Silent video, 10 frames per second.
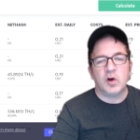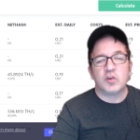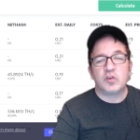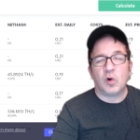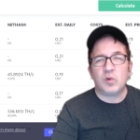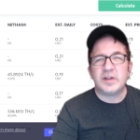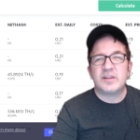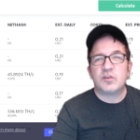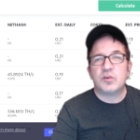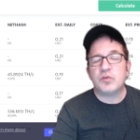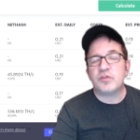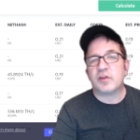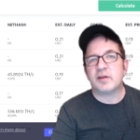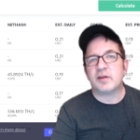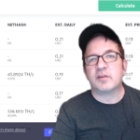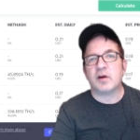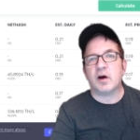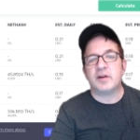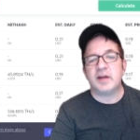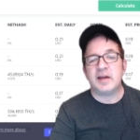Only 2 cents a
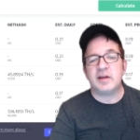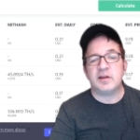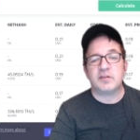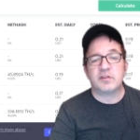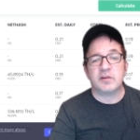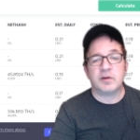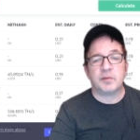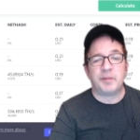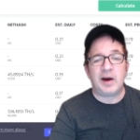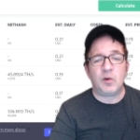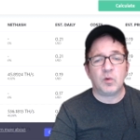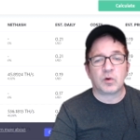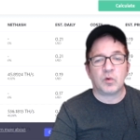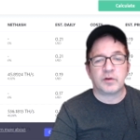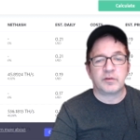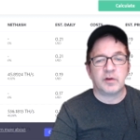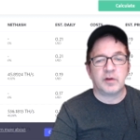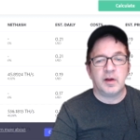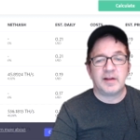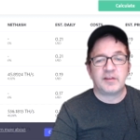day is the power cost.
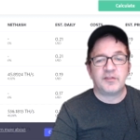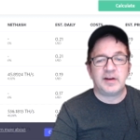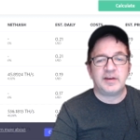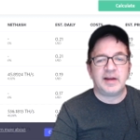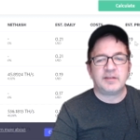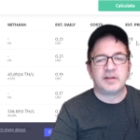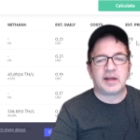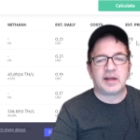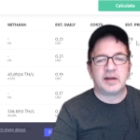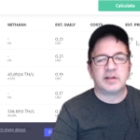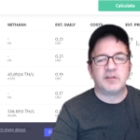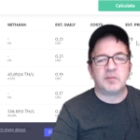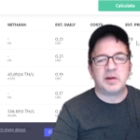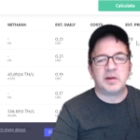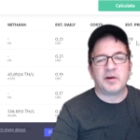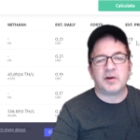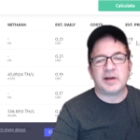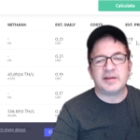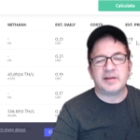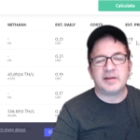That's fantastic and leaving me about
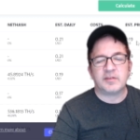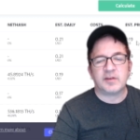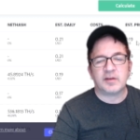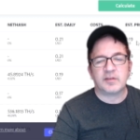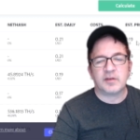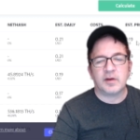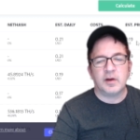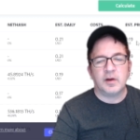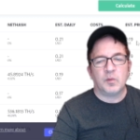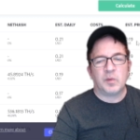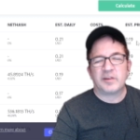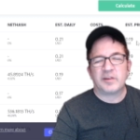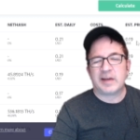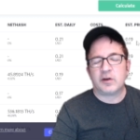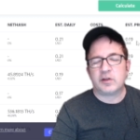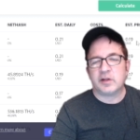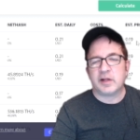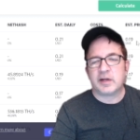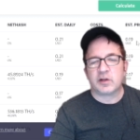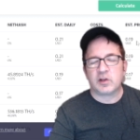19 cents. When I was
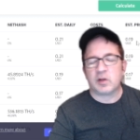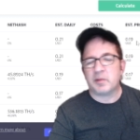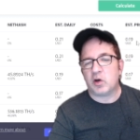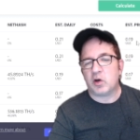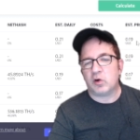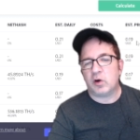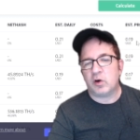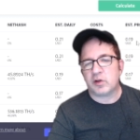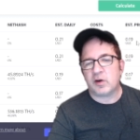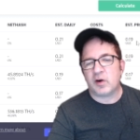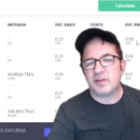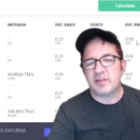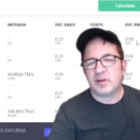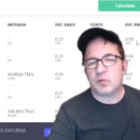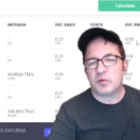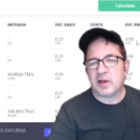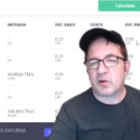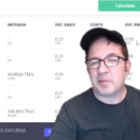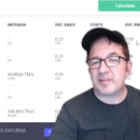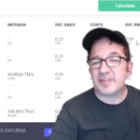calculating it a little bit earlier, I seen it was down
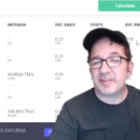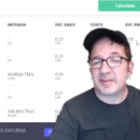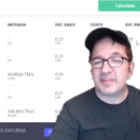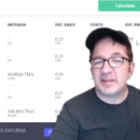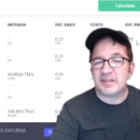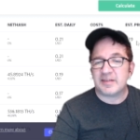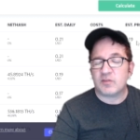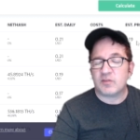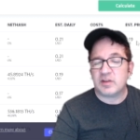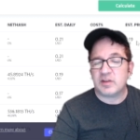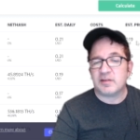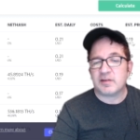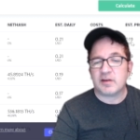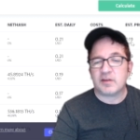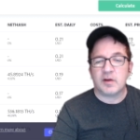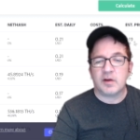about 16, 17 cents.